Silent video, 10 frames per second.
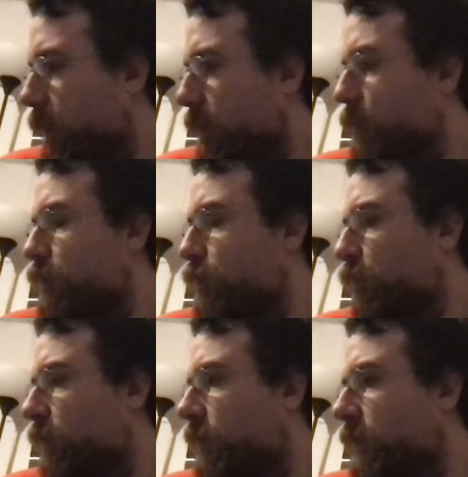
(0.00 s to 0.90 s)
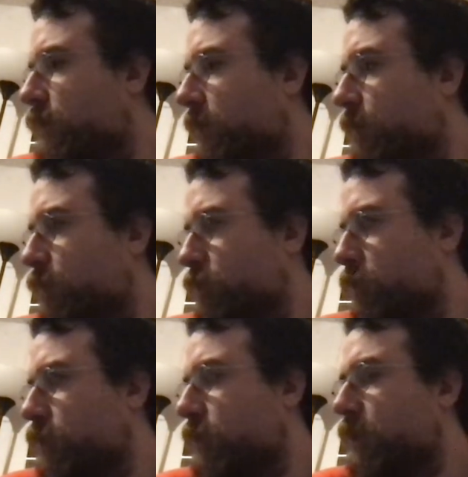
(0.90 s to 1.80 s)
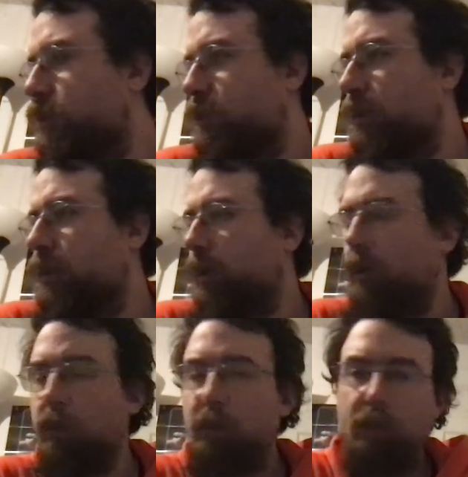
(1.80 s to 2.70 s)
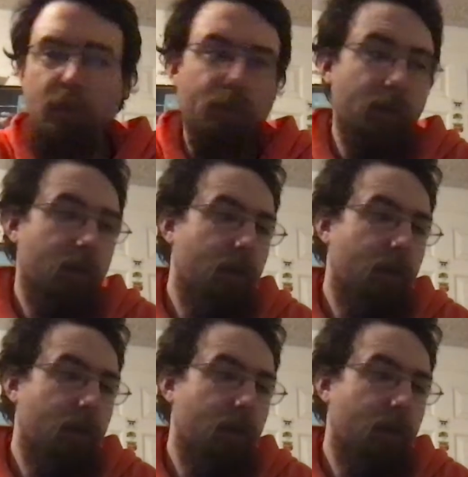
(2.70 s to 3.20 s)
this one is a fictionalization of